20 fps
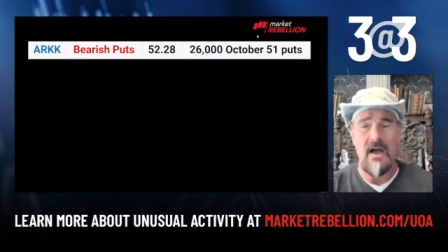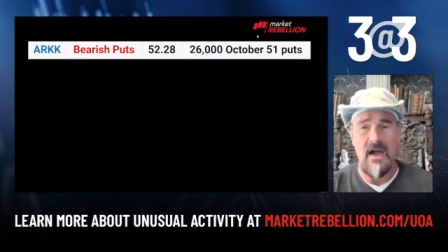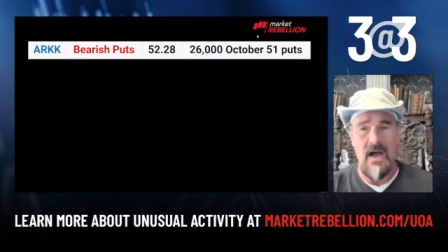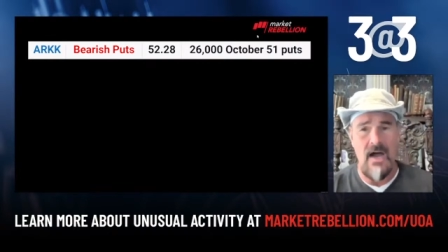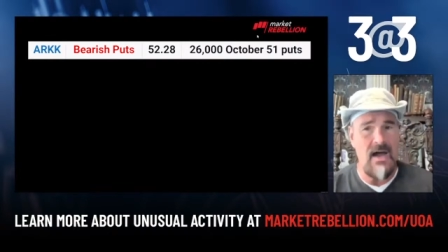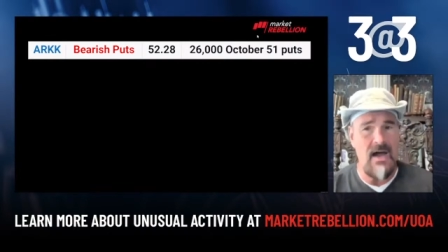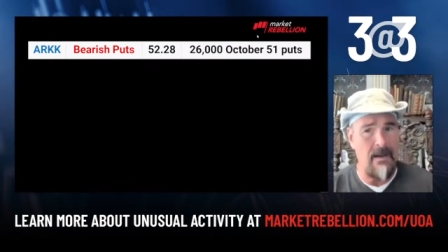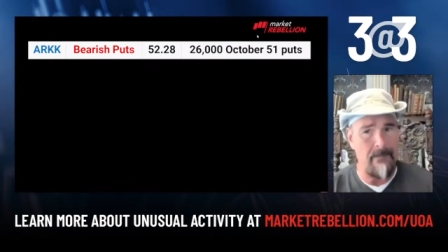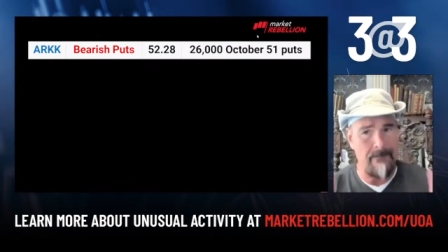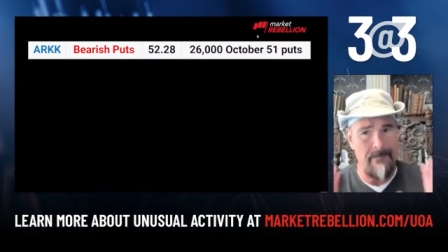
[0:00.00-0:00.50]

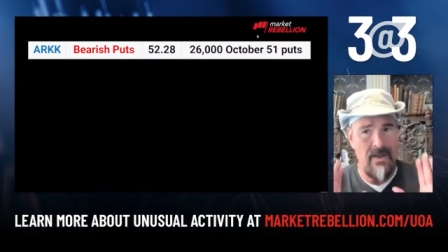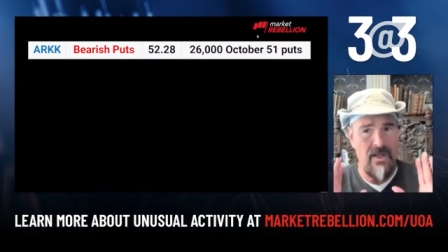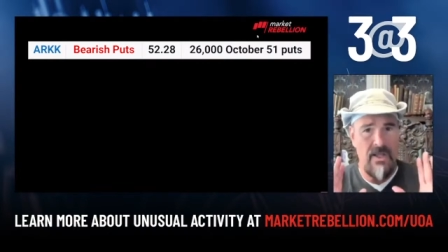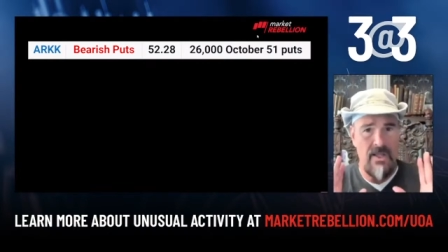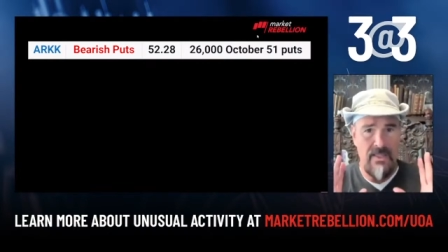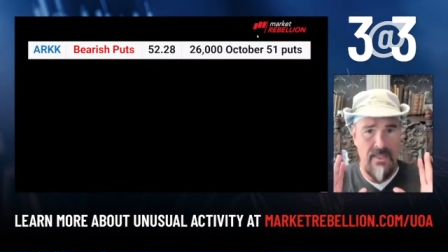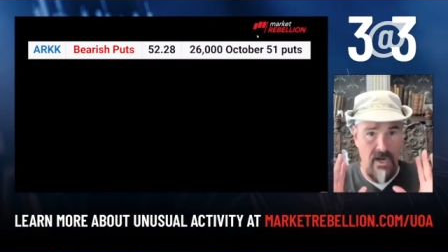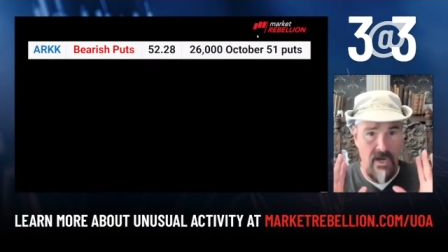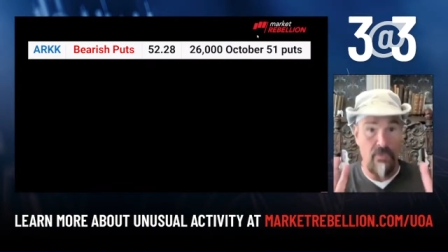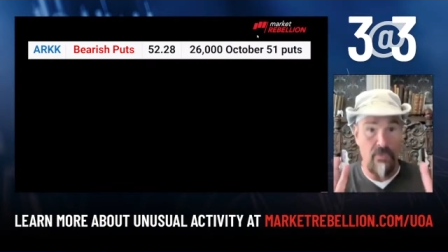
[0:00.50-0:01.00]
Um,
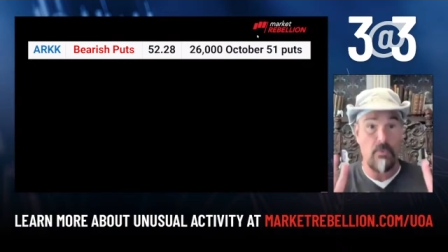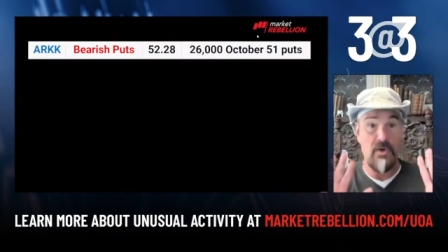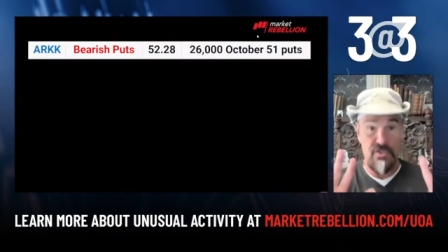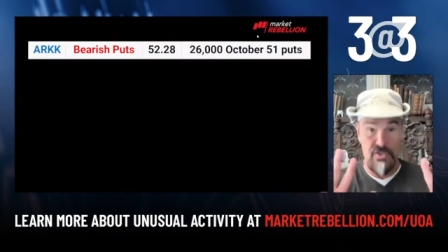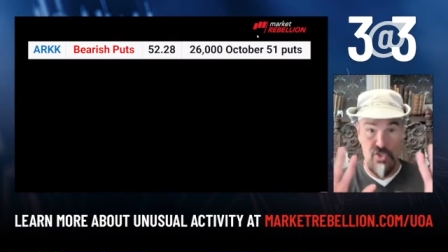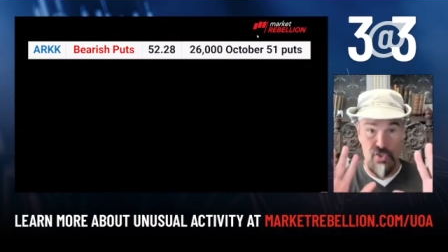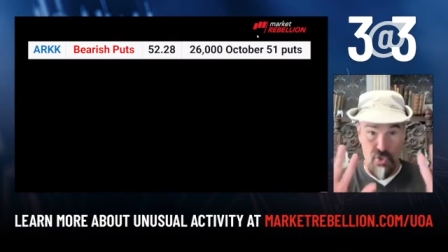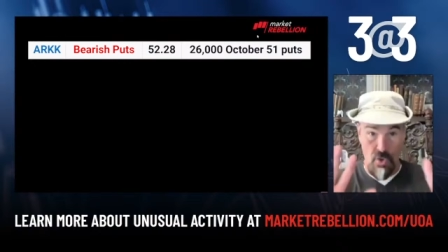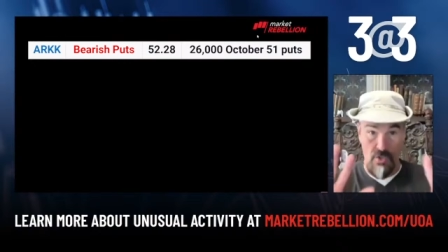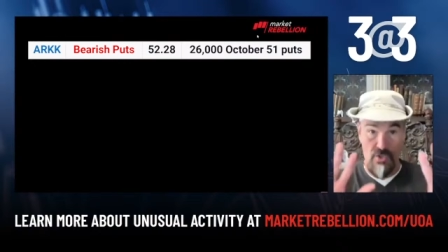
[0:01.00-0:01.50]
in other words,
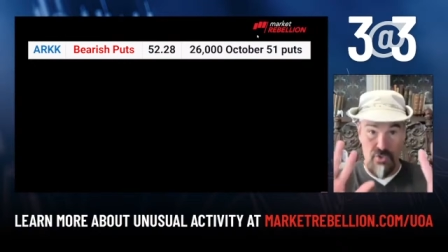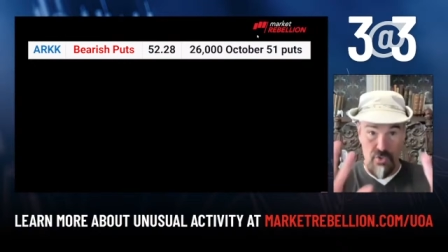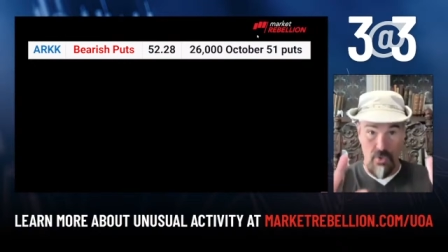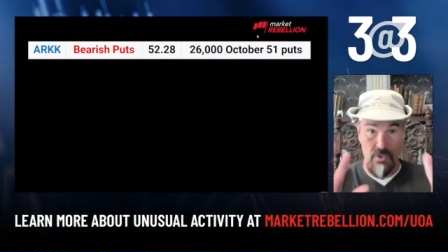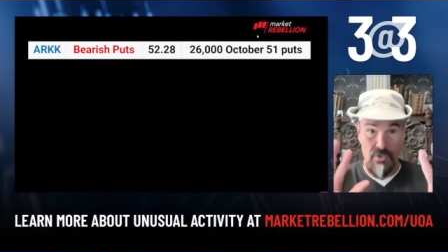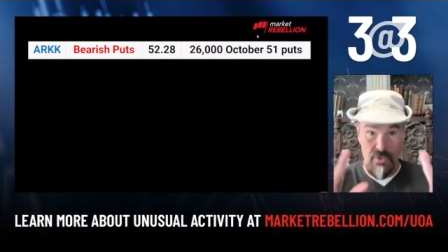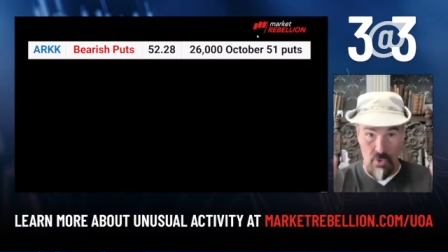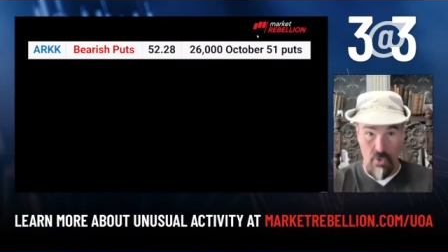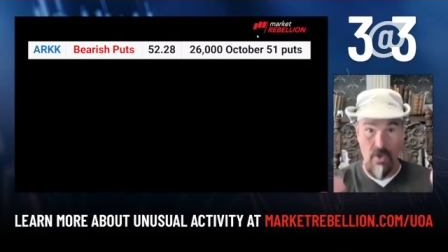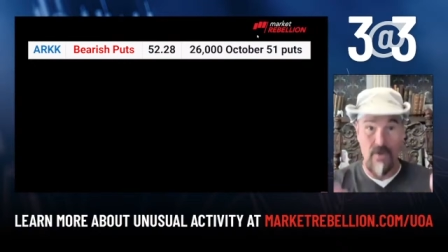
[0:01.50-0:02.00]
short,
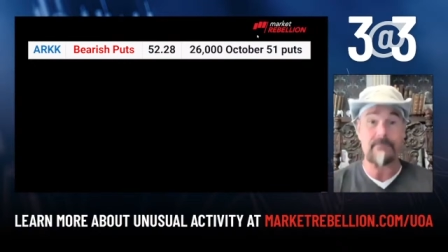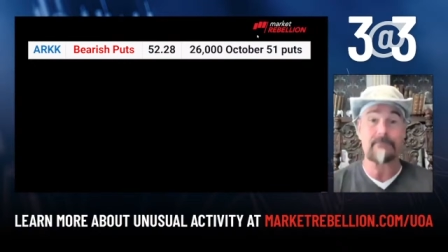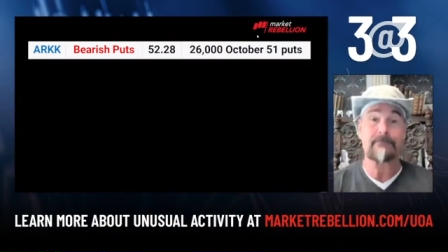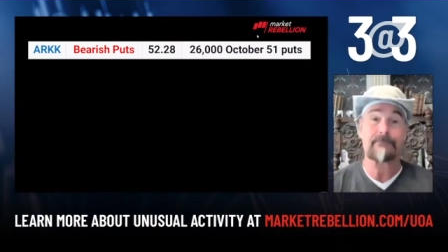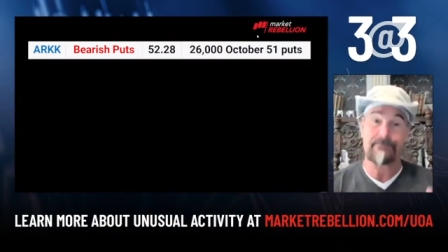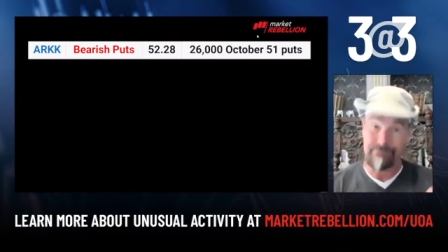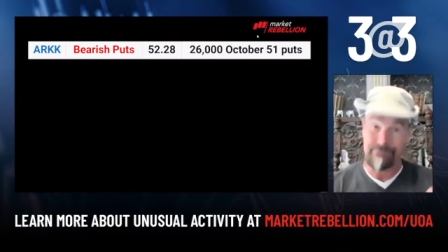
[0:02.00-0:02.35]
short, short.